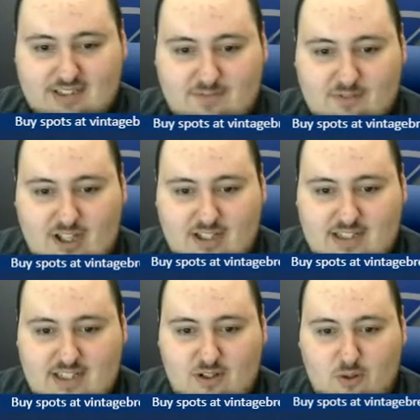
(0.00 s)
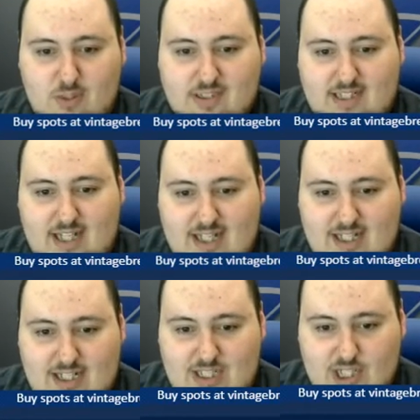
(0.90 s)
Okay. Dino was an
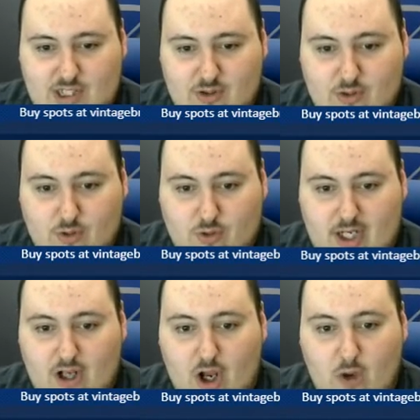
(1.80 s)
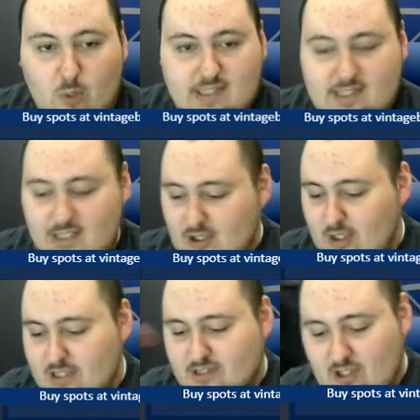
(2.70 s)
NHL great. Oh, was he? Oh,
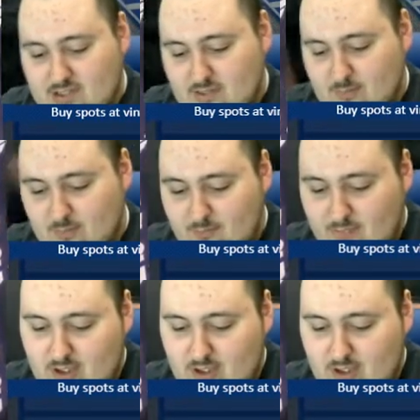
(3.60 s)
that's awesome.